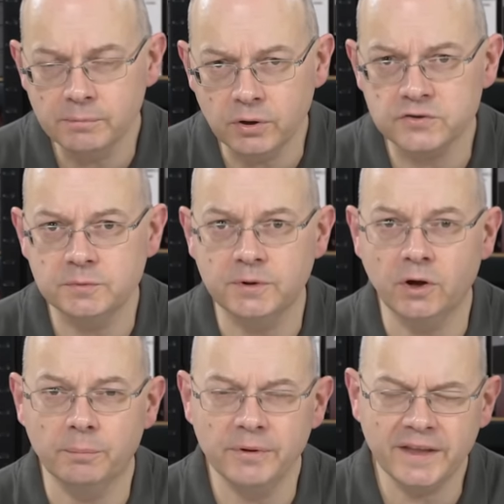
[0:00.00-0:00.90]
Possibly
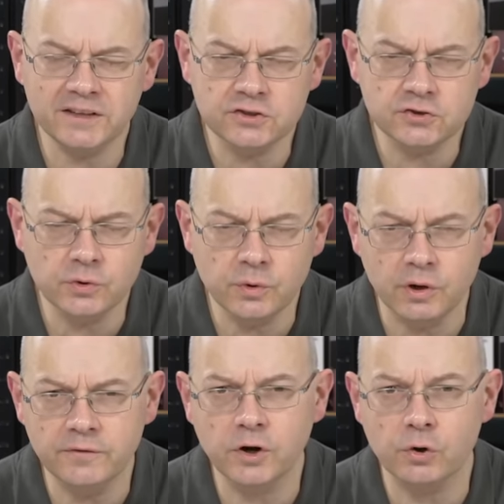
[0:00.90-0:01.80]
not. But that is true
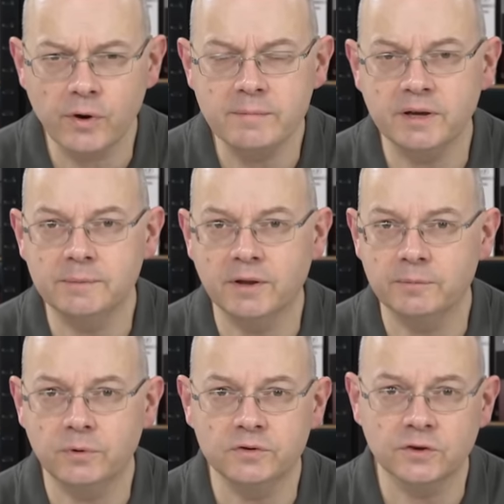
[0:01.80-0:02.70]
of a great many
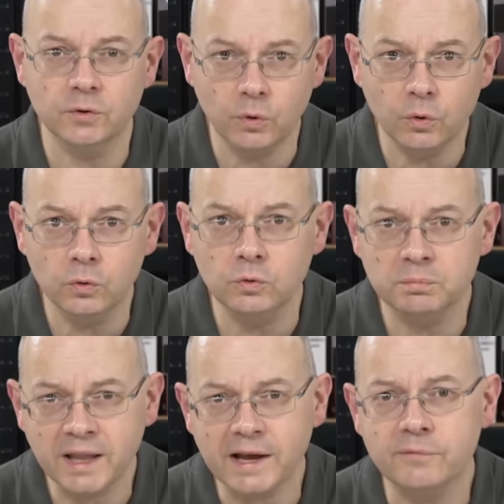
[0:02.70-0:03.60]
motherboards on all
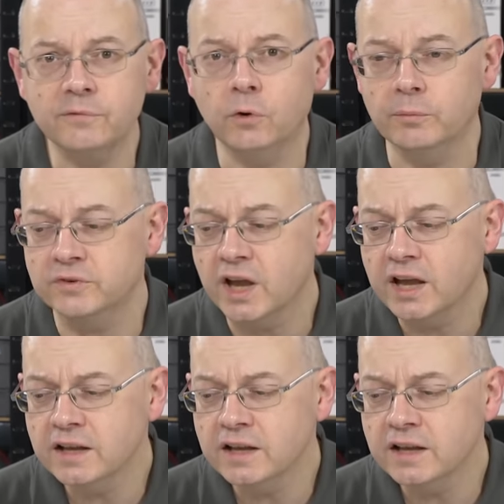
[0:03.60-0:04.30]
platforms.